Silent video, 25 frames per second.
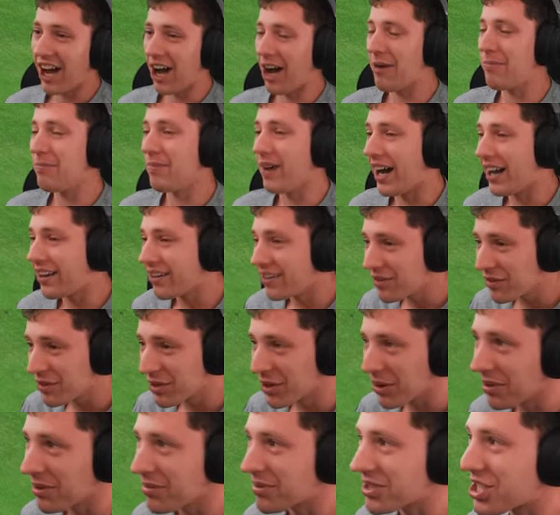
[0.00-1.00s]
Um, I don't
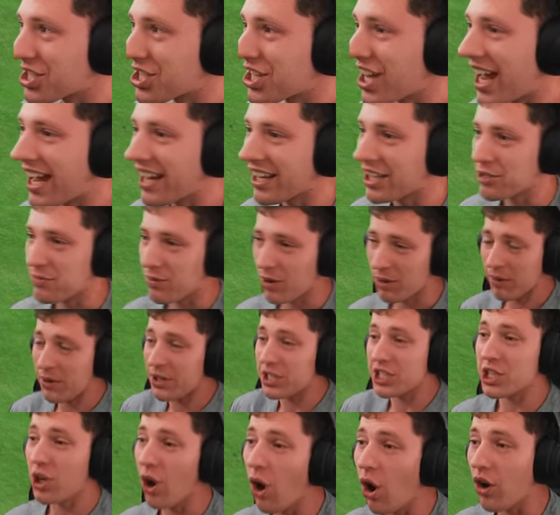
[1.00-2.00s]
even know what I'm saying. It's my...
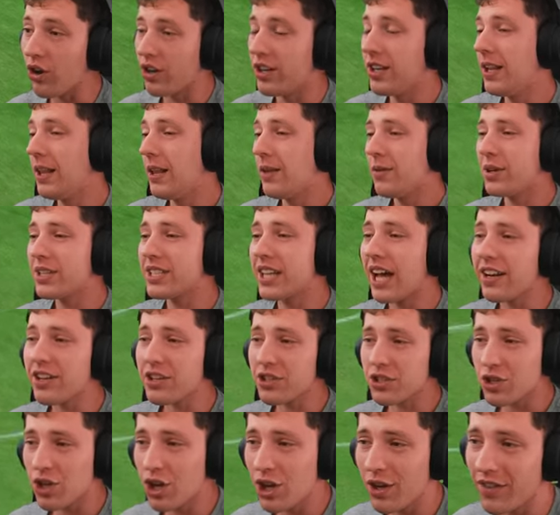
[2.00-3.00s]
We scored! We've done
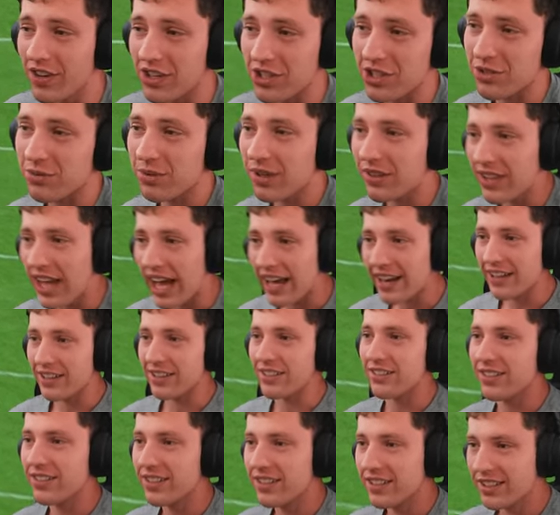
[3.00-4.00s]
the service. We've done
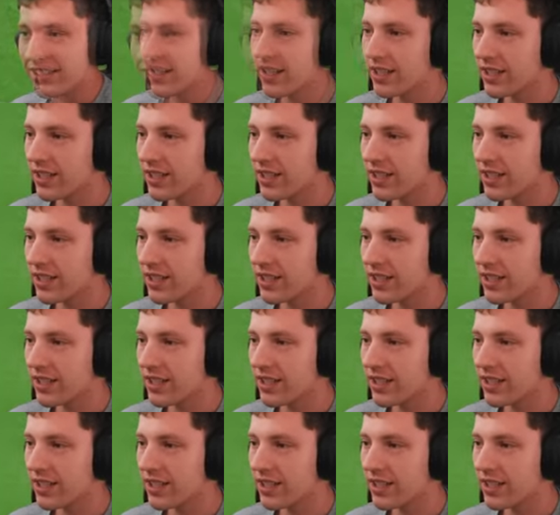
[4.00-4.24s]
it.